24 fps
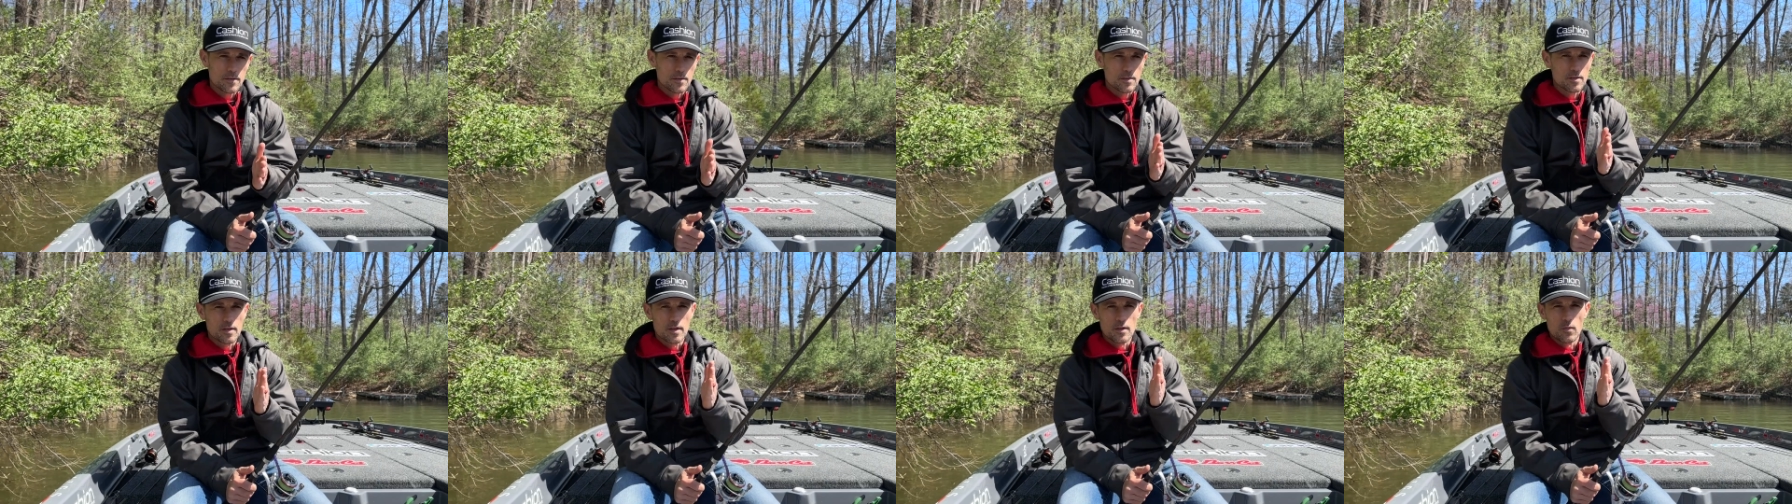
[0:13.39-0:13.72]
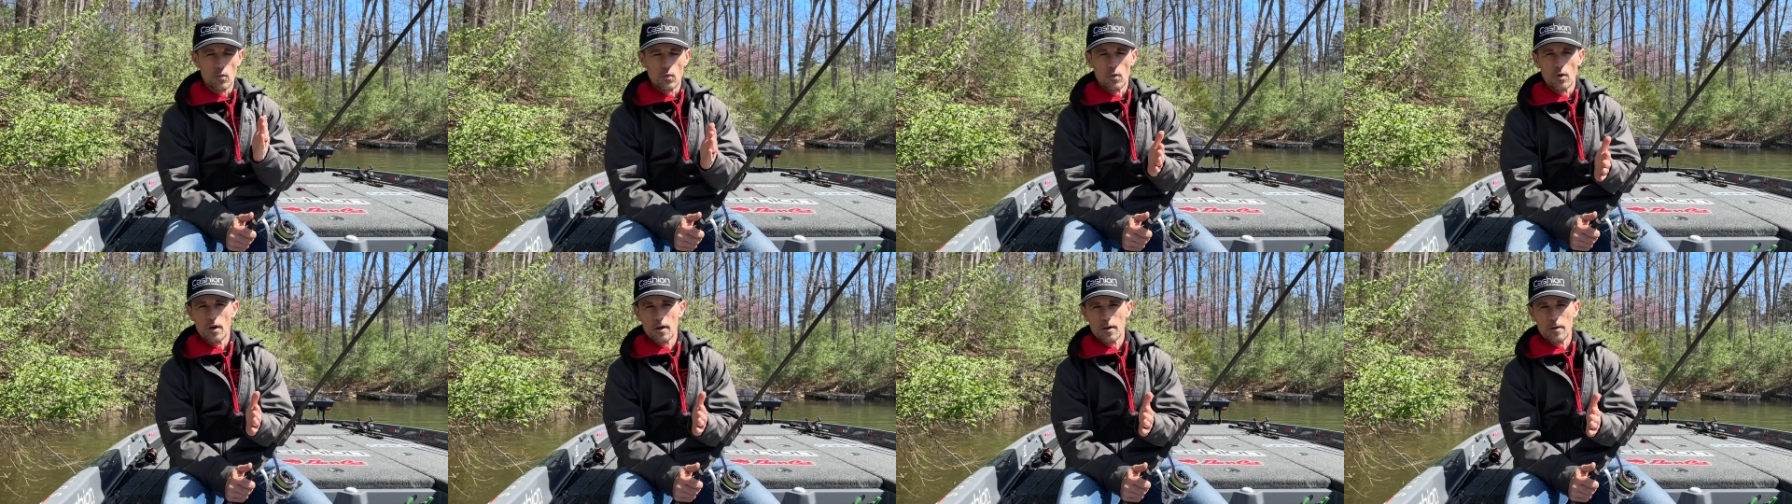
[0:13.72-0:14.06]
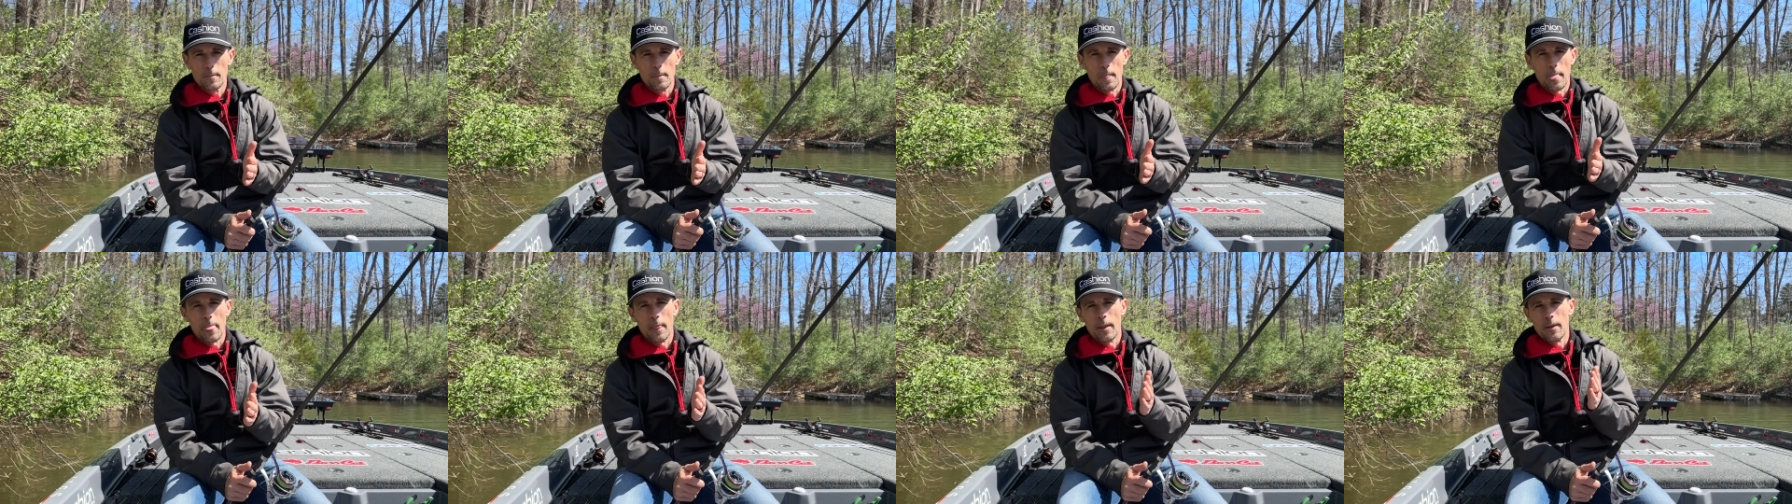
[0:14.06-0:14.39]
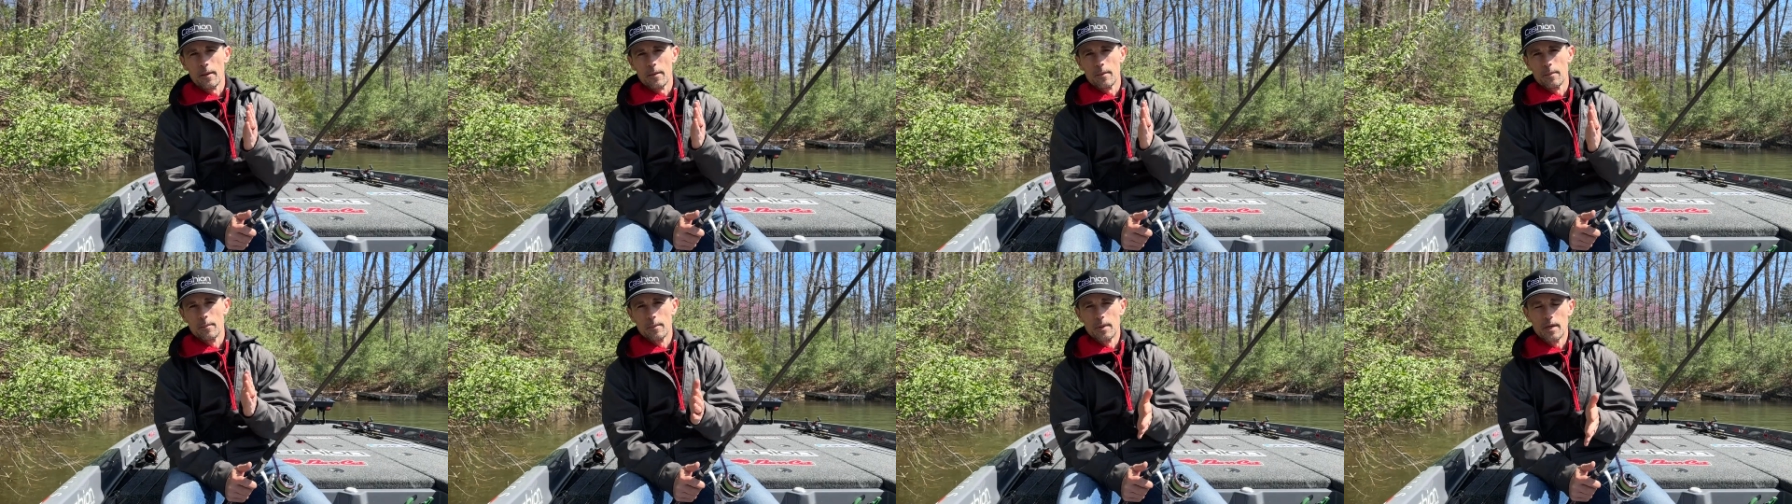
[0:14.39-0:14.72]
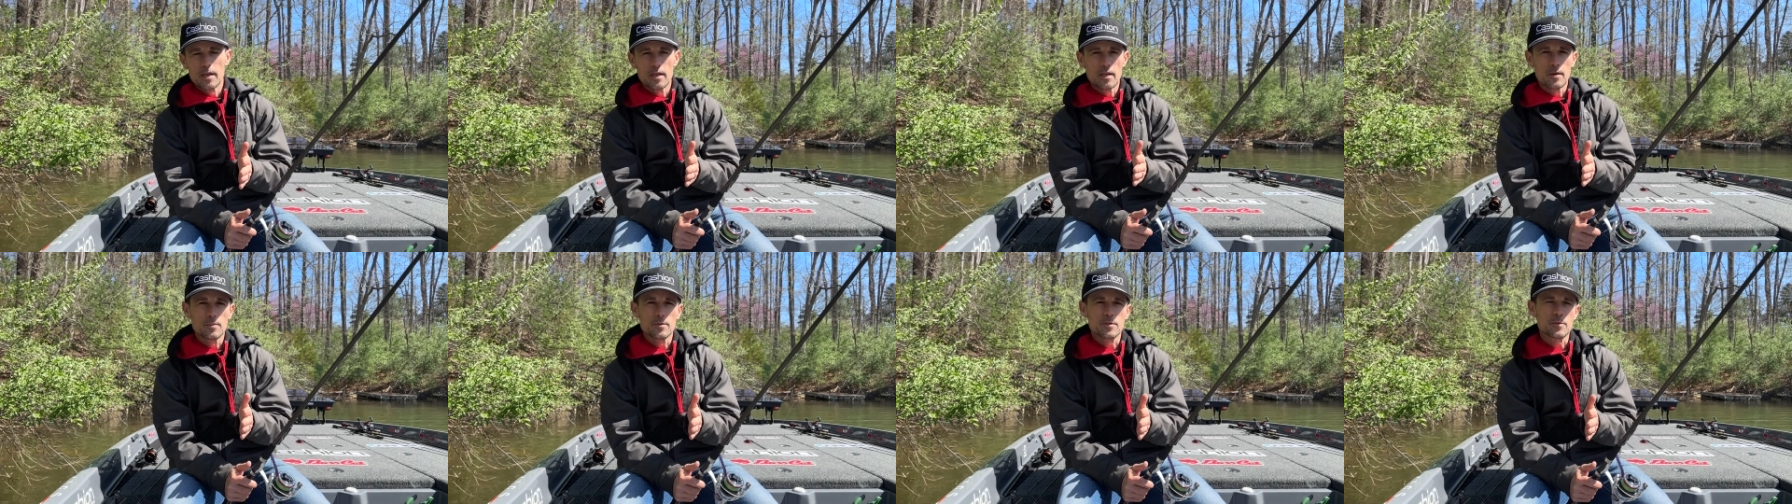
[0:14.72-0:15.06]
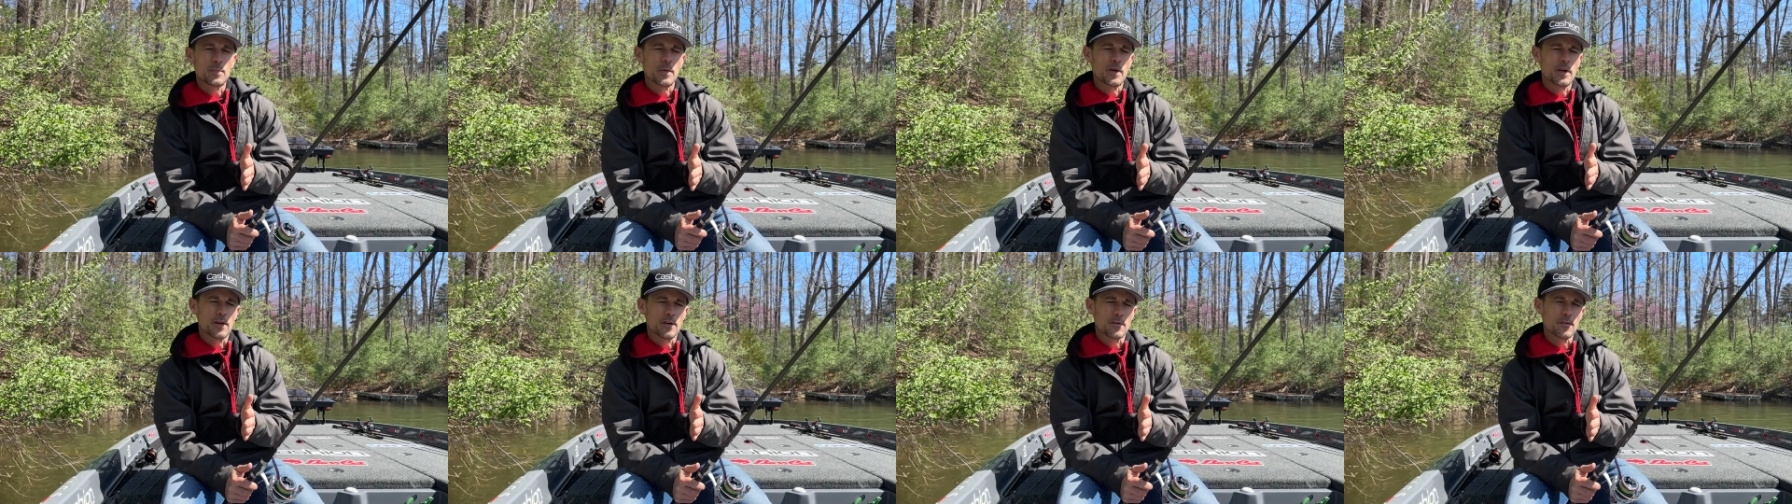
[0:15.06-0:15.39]
you need one medium
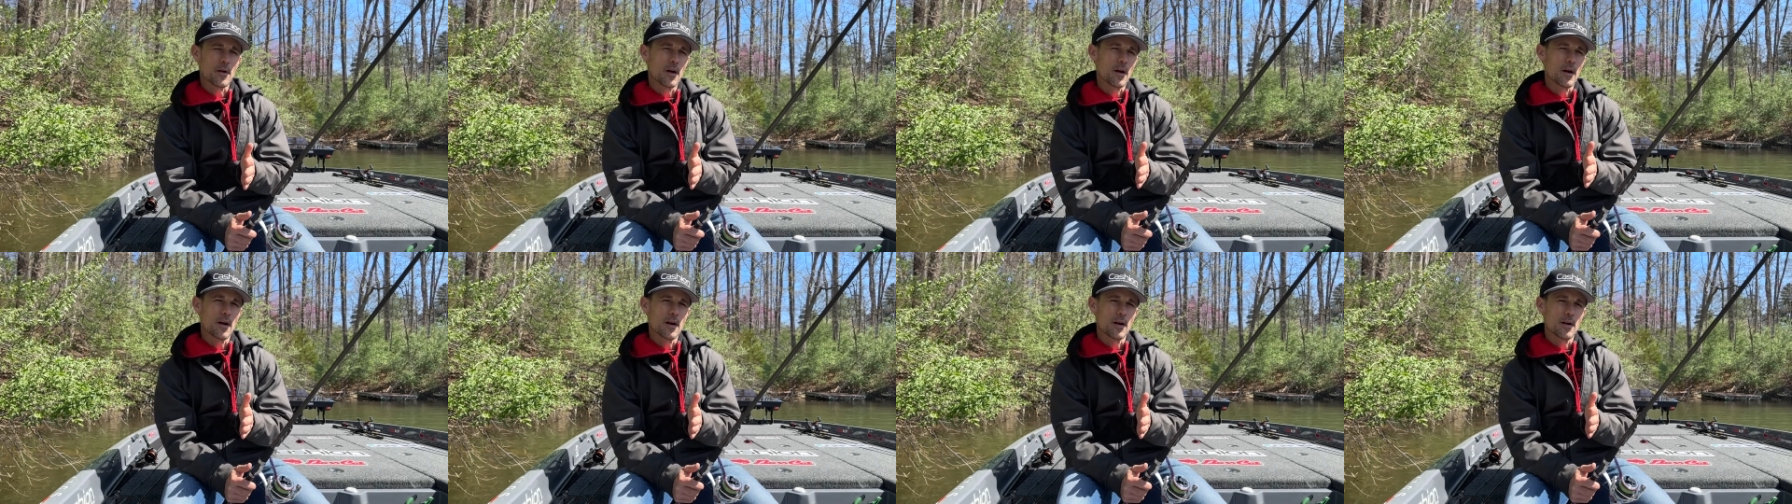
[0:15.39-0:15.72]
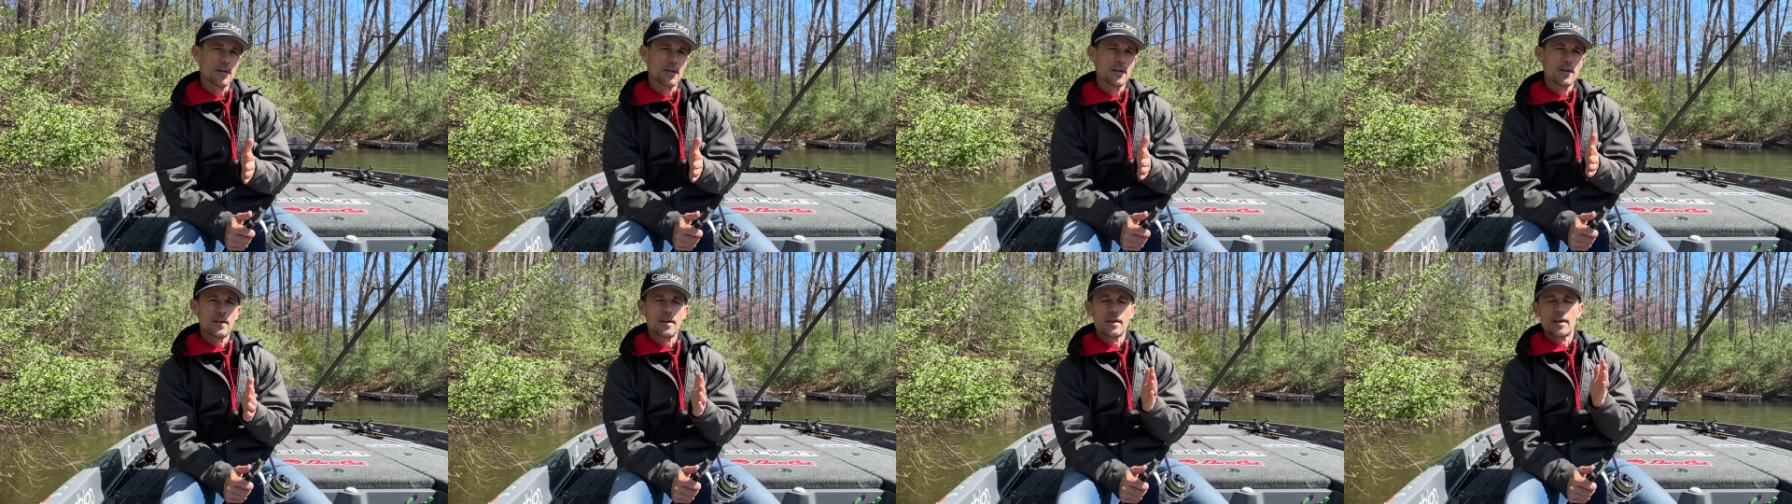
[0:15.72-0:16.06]
spinning rod,